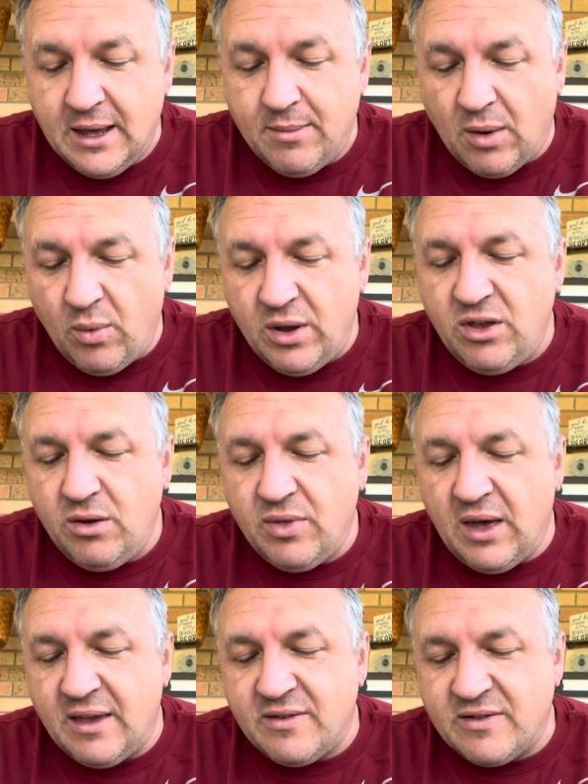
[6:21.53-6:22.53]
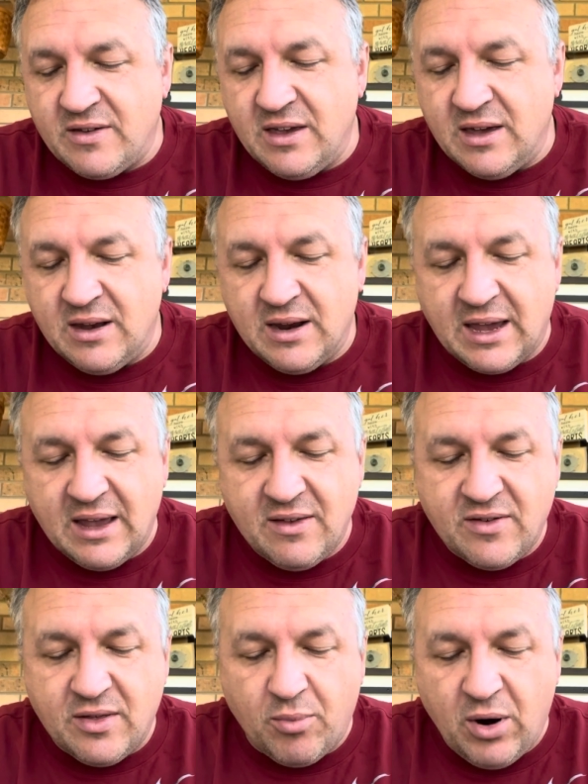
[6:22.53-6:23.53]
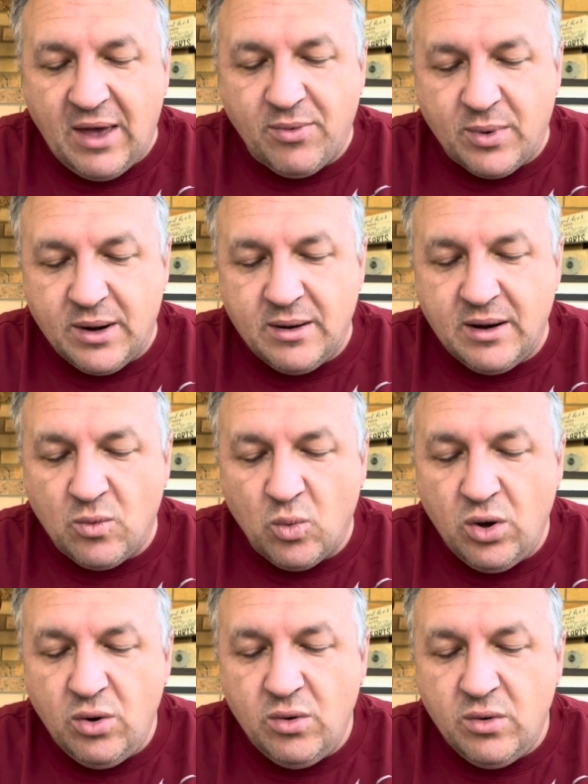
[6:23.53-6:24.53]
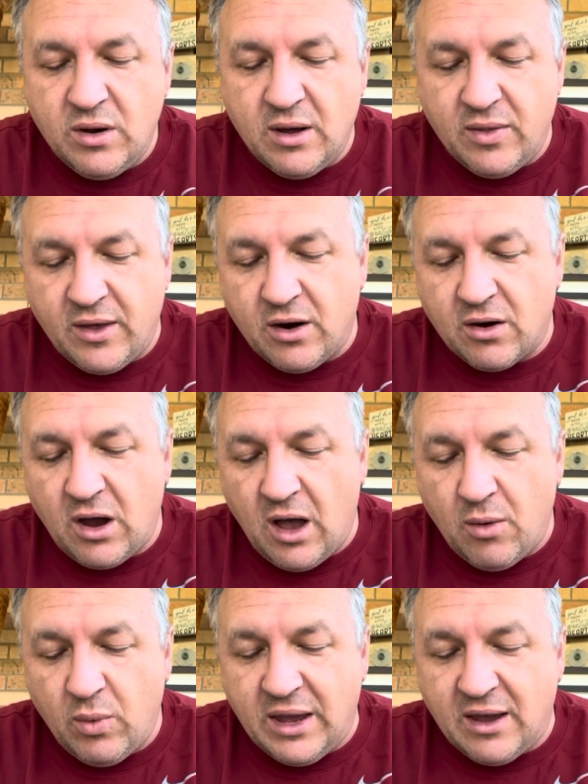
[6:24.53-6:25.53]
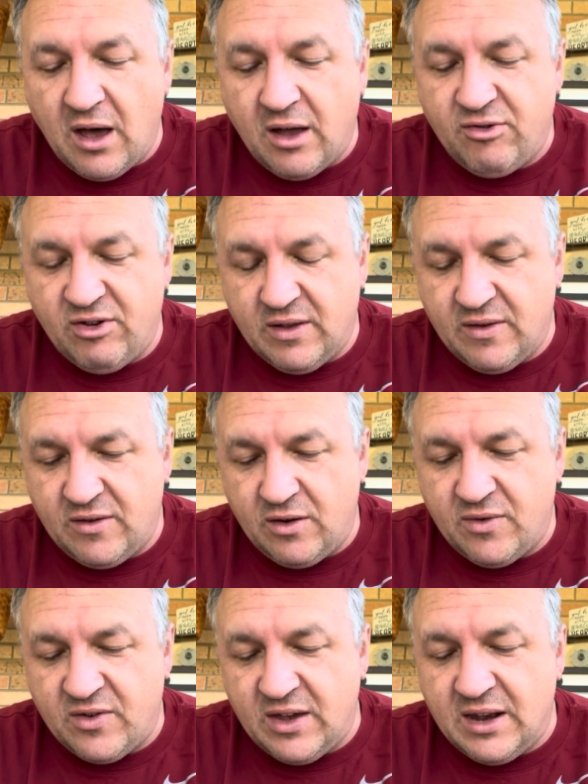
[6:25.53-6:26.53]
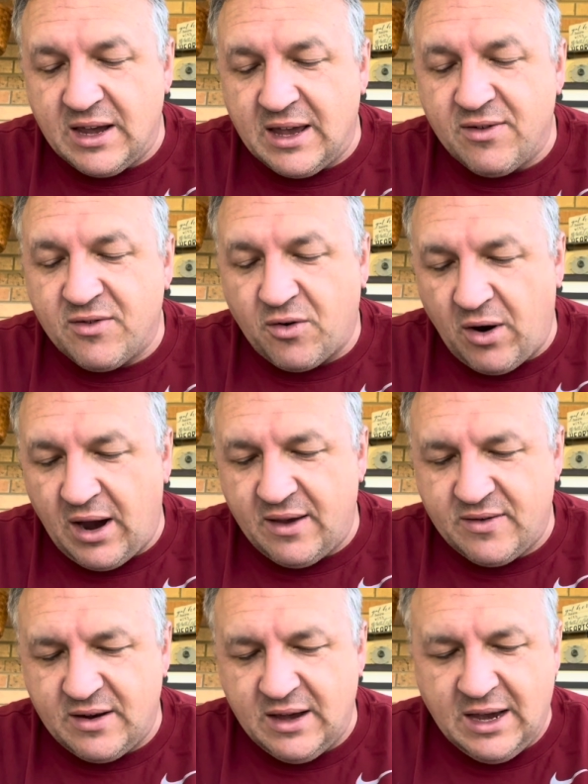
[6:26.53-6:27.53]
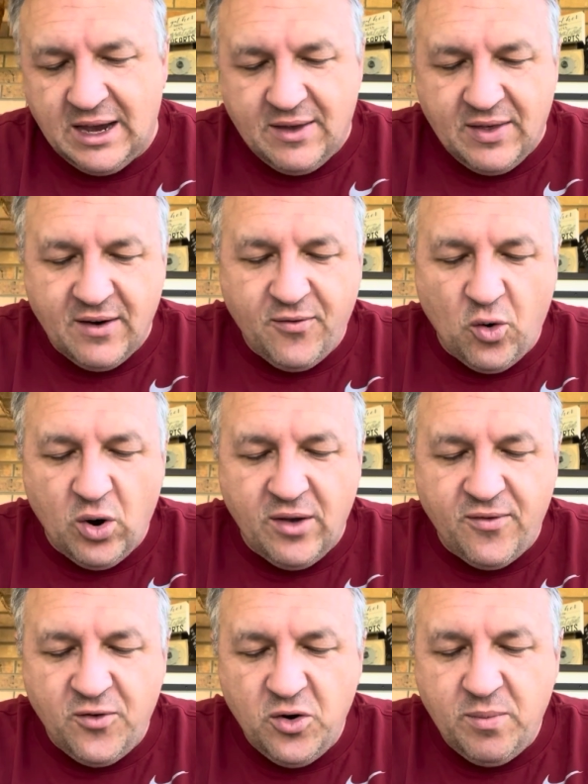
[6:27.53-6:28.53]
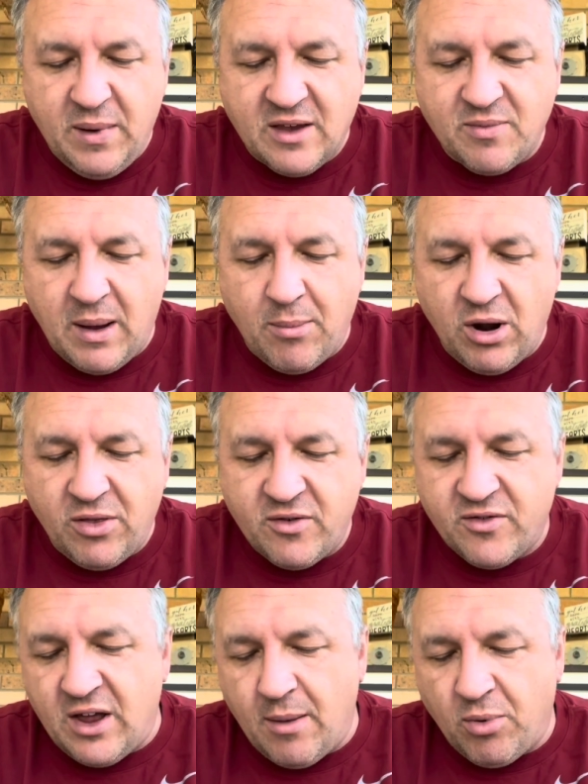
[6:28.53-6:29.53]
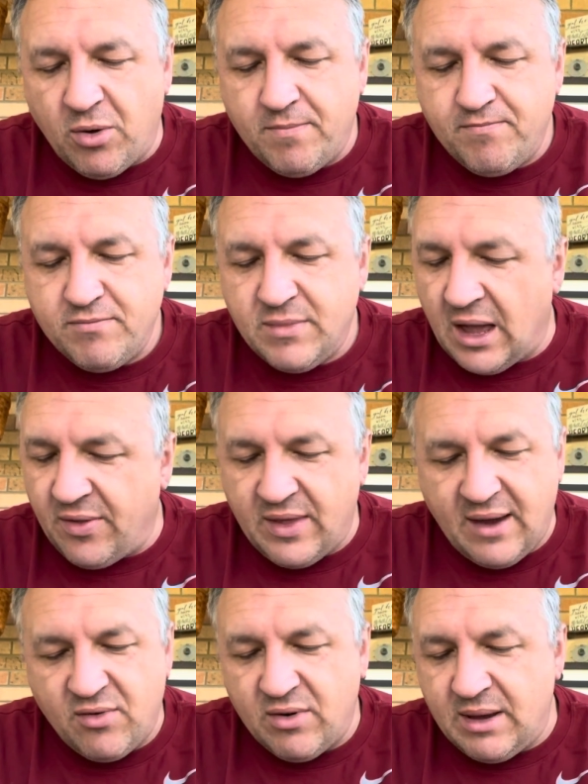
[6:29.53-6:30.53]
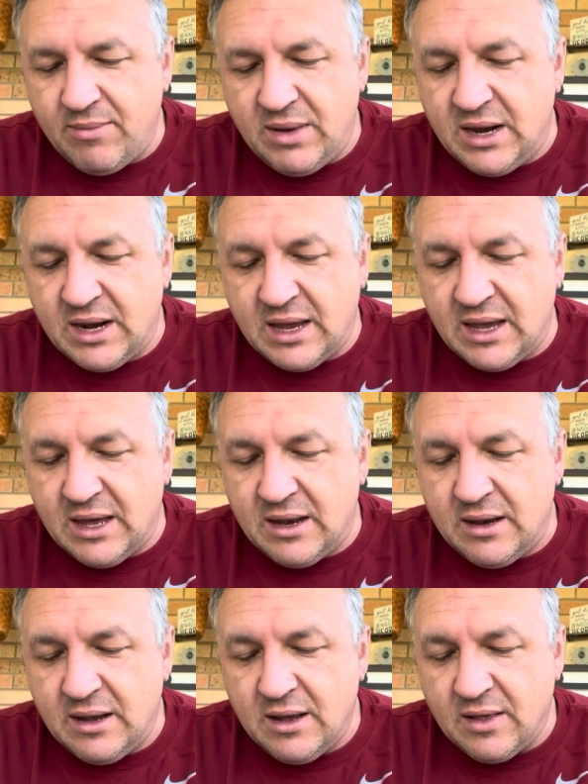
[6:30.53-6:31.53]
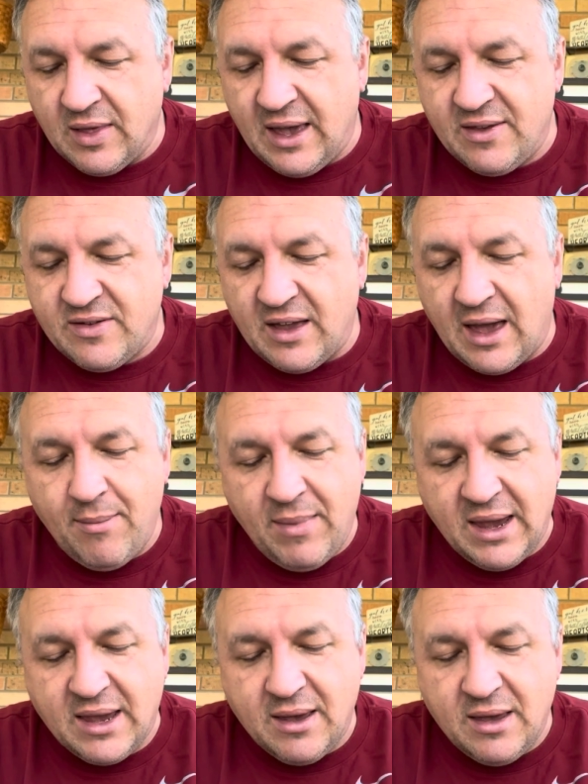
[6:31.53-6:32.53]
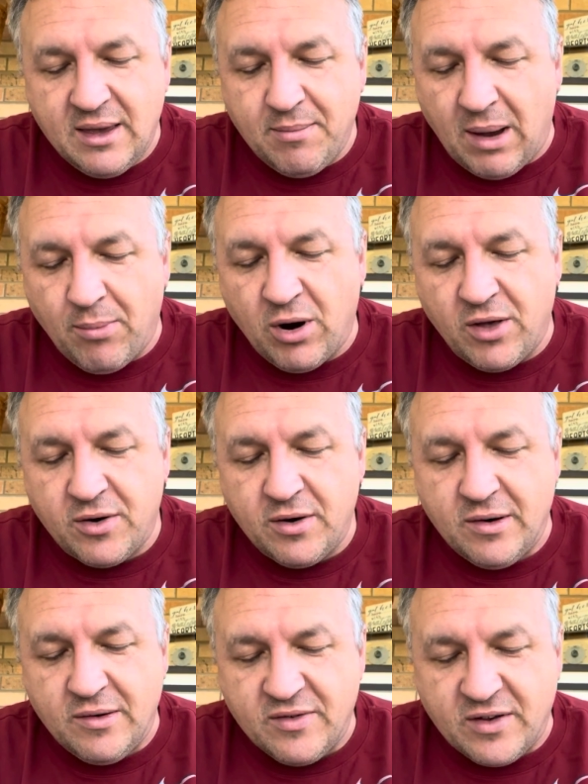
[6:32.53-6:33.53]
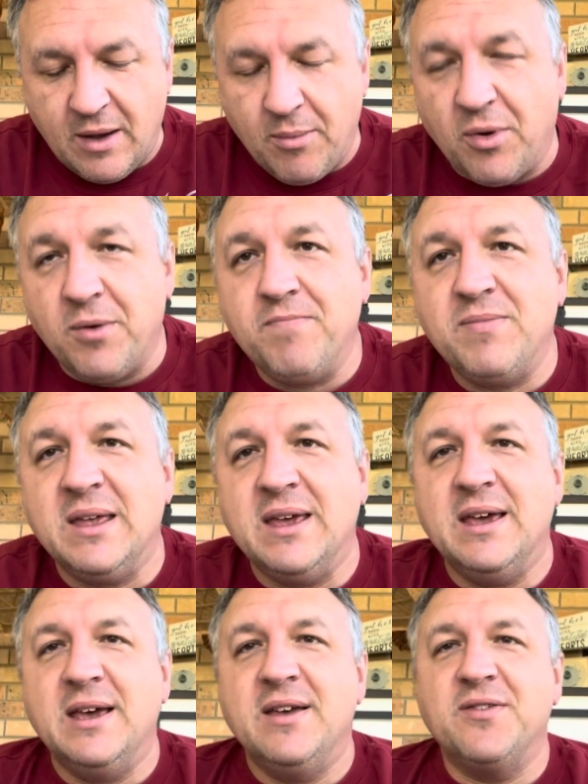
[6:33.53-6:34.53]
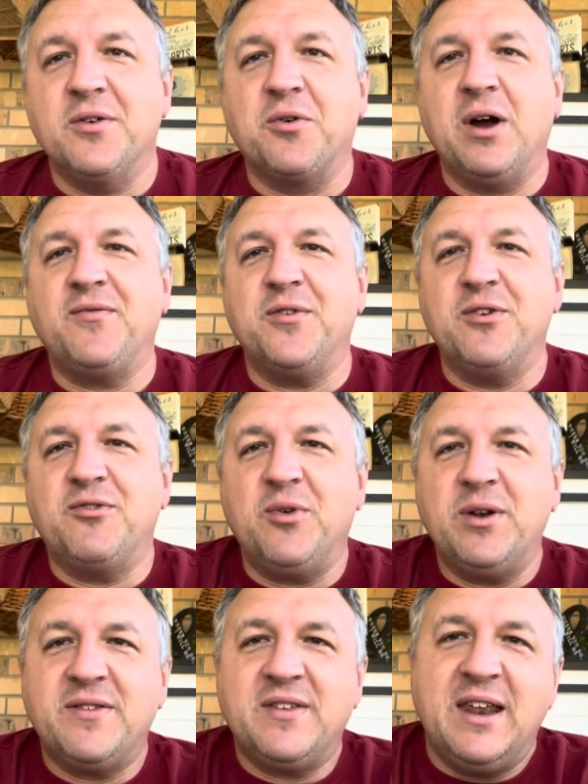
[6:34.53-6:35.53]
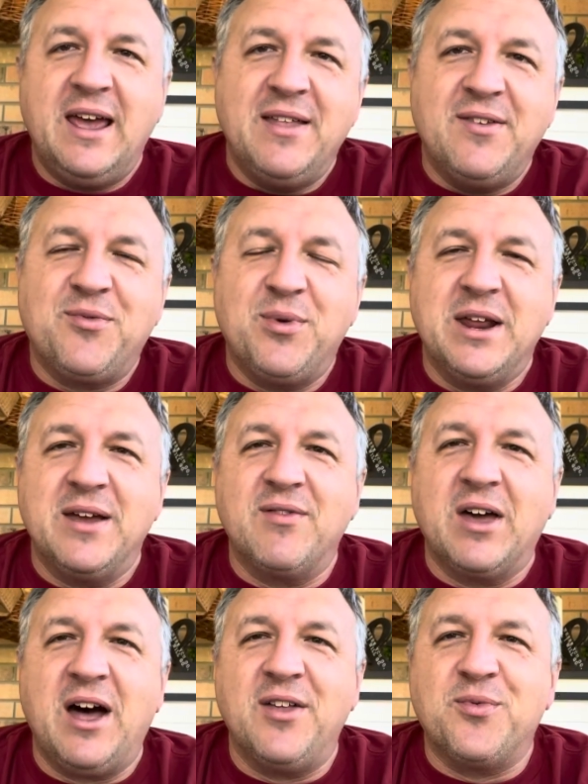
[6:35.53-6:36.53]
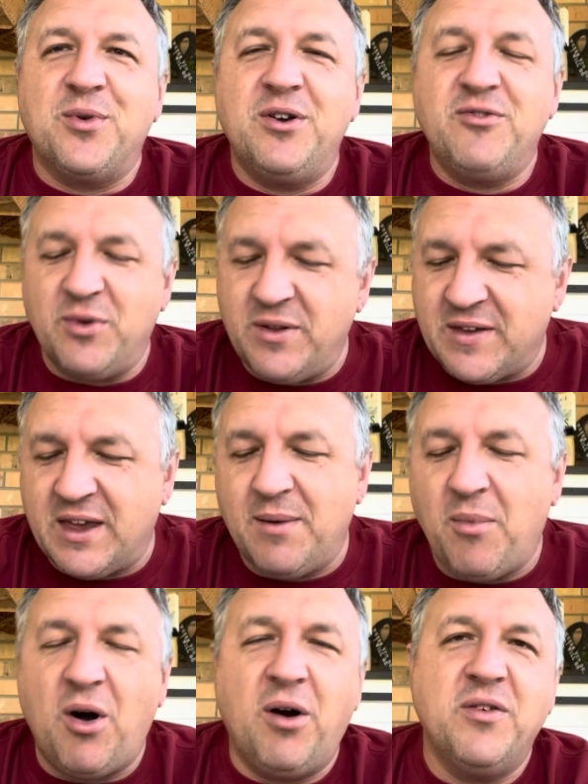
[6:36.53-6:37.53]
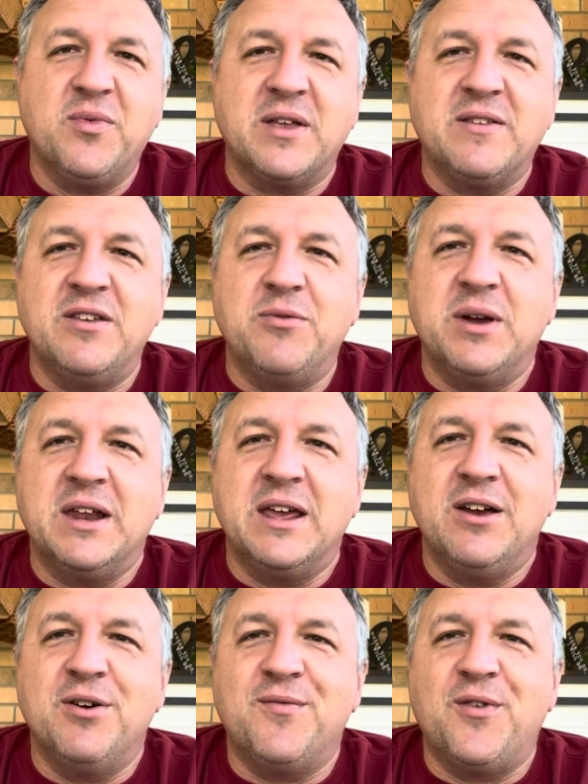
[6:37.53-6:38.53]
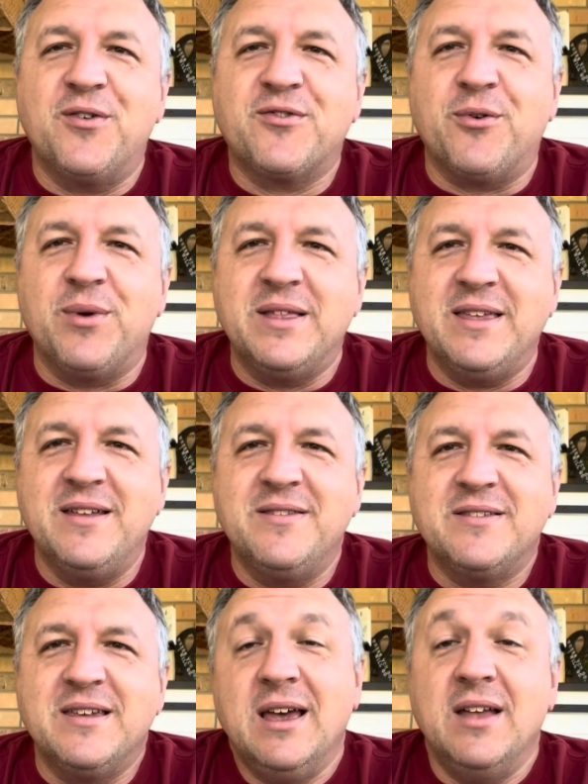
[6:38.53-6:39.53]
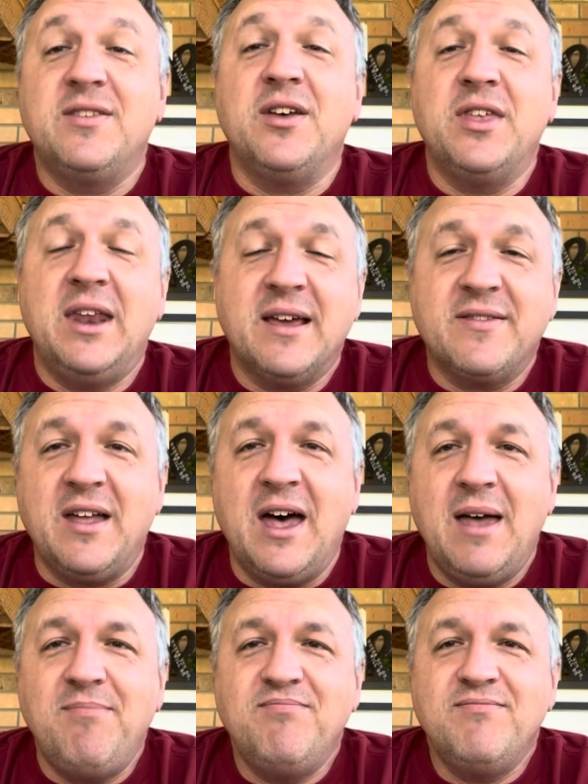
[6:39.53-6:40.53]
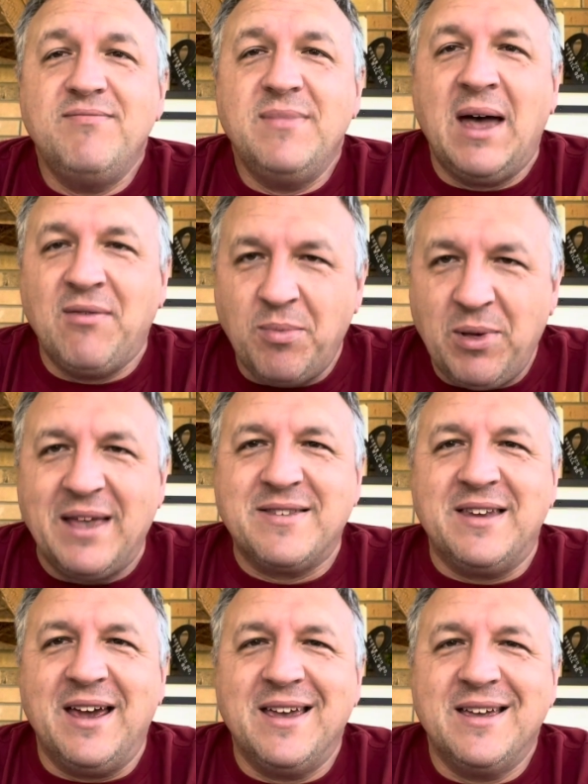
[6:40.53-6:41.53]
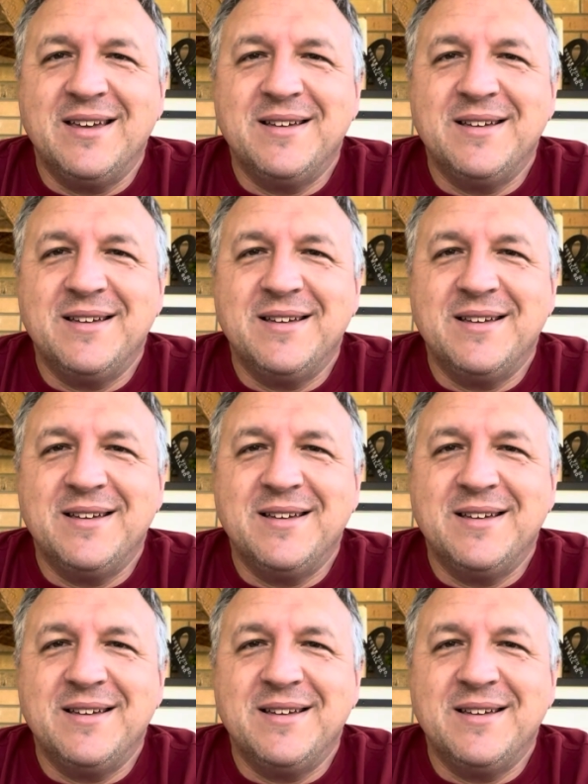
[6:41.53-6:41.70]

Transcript: But when you thus sin against the brethren and wound their weak conscience, you sin against Christ. Therefore, if food makes my brother stumble, I'll never eat meat again, lest I make my brother stumble. So grateful you joined us today in this reading of God's Word. Join us again tomorrow as we continue reading here in 1 Corinthians. Until the next time, have a blessed day.